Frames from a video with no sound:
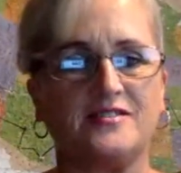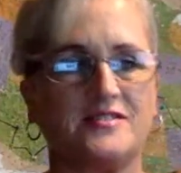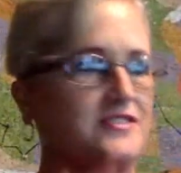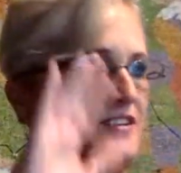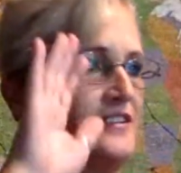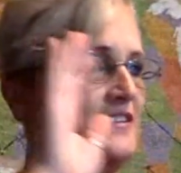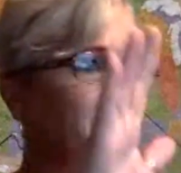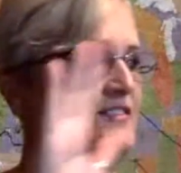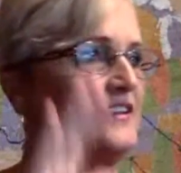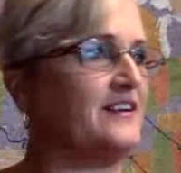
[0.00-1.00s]
just to
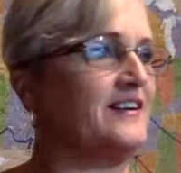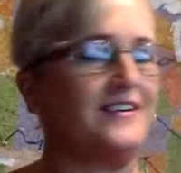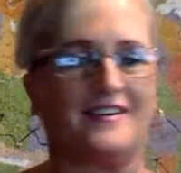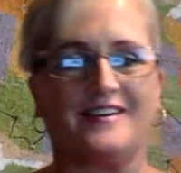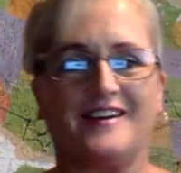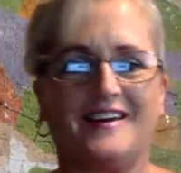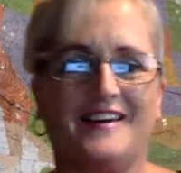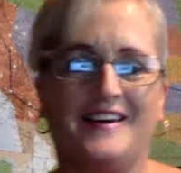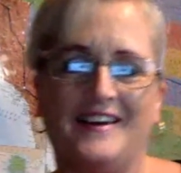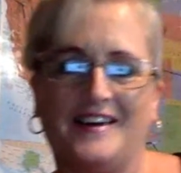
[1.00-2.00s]
leave it there.
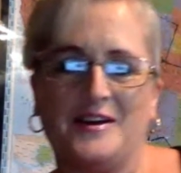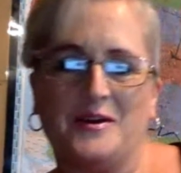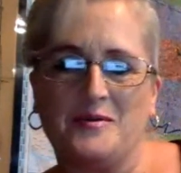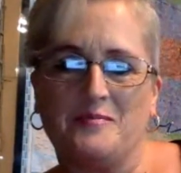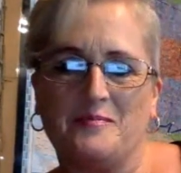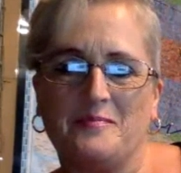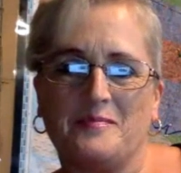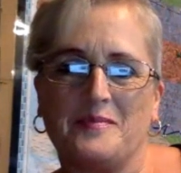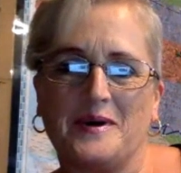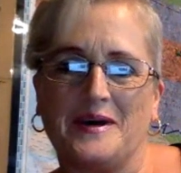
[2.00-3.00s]

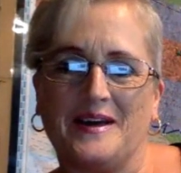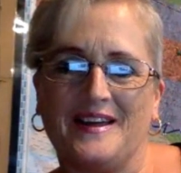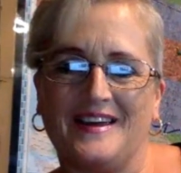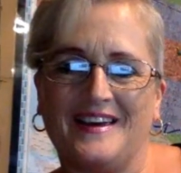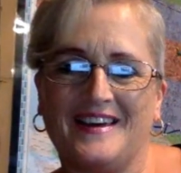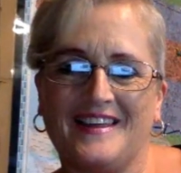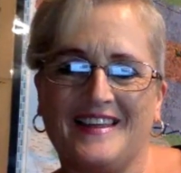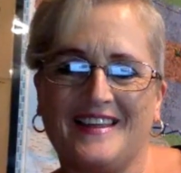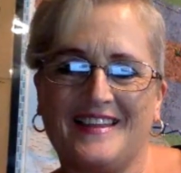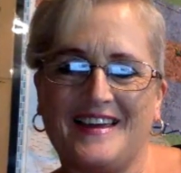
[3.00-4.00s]
But
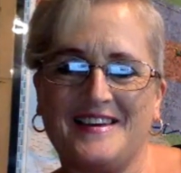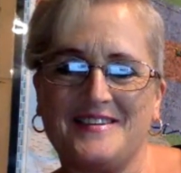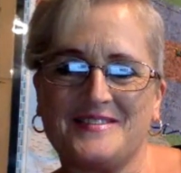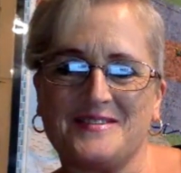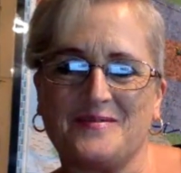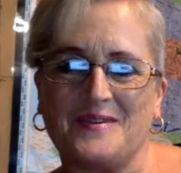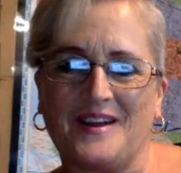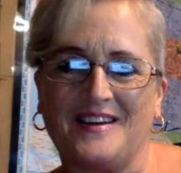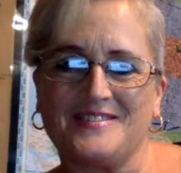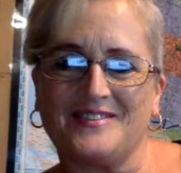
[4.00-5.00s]
thank you,
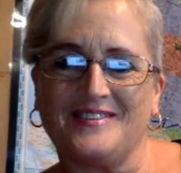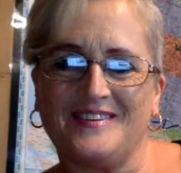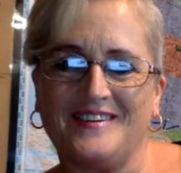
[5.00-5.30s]
Supernatural.